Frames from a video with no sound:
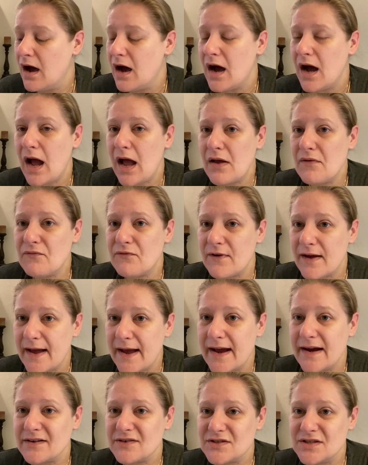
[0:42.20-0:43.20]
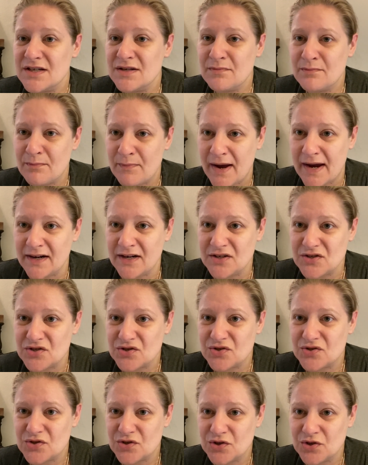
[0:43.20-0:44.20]
I've actually
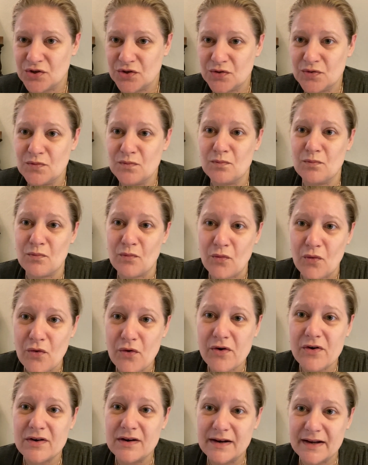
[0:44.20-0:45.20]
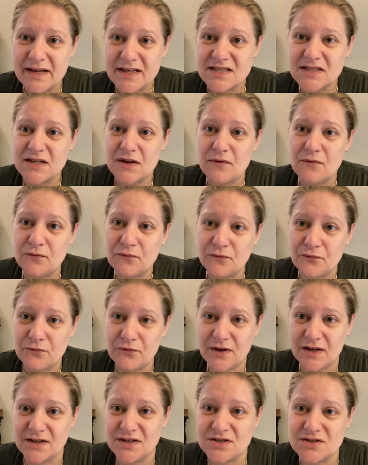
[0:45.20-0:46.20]
managed to more or less
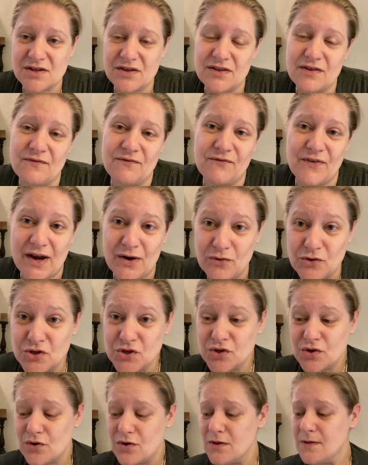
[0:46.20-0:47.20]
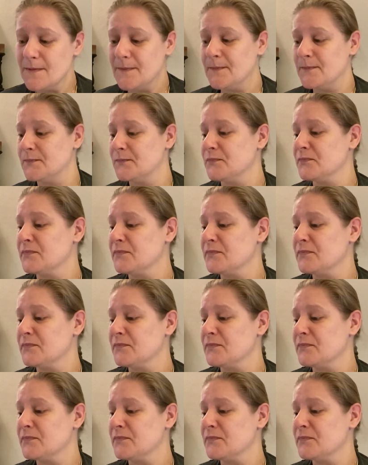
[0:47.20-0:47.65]
finish the Virus Shawl.